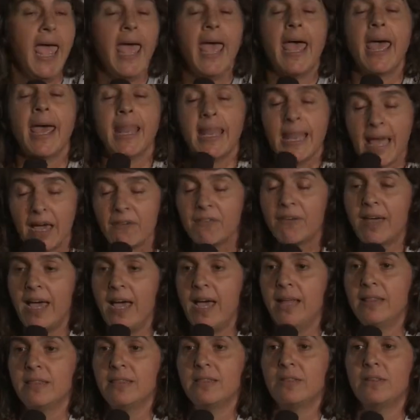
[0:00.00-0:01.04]
And I've
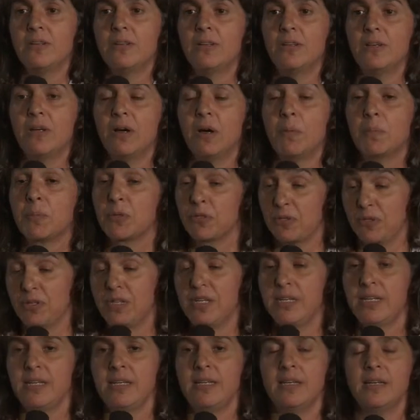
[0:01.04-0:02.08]
had the
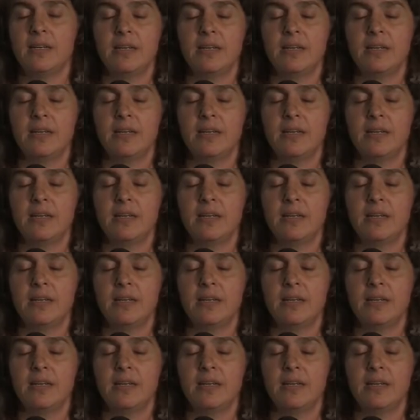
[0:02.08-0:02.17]
opportunity